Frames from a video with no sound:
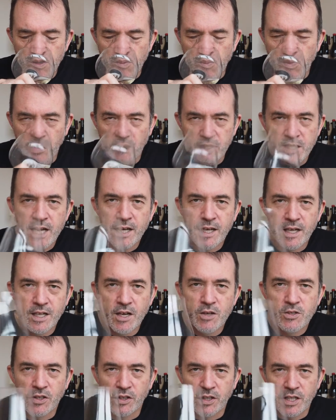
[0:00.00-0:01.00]
But I'll take a
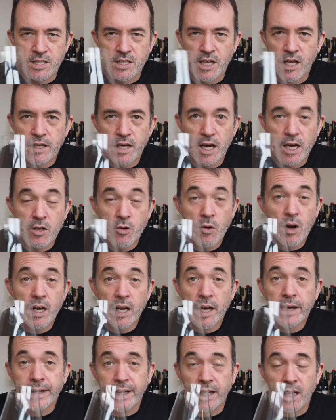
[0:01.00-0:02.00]
note on this. I quite
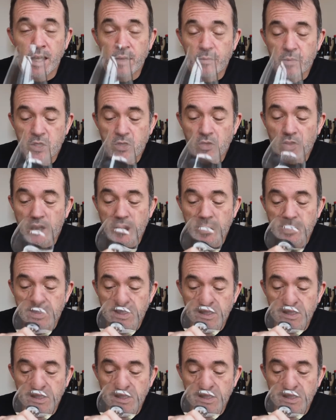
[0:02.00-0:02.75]
like it. I enjoy it.